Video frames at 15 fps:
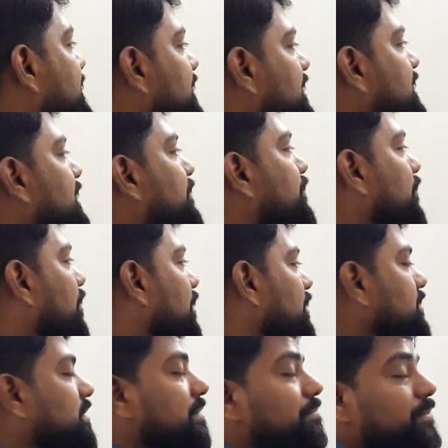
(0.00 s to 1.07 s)
is a
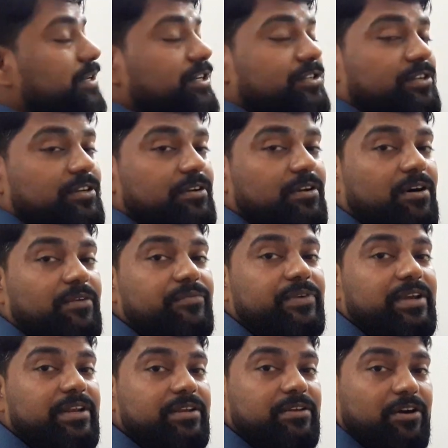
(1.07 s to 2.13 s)
false impression of
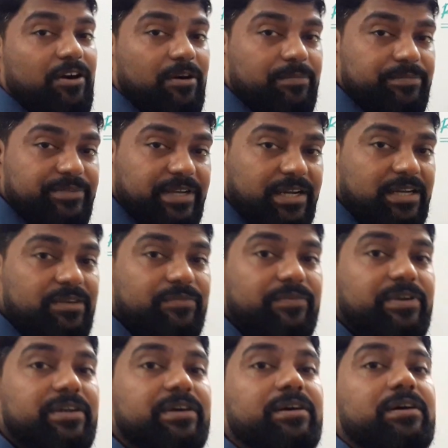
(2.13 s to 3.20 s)
any object
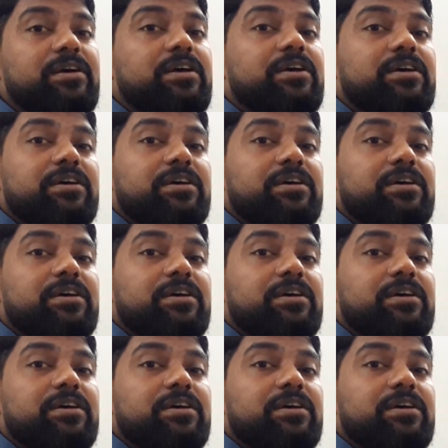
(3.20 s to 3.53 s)
where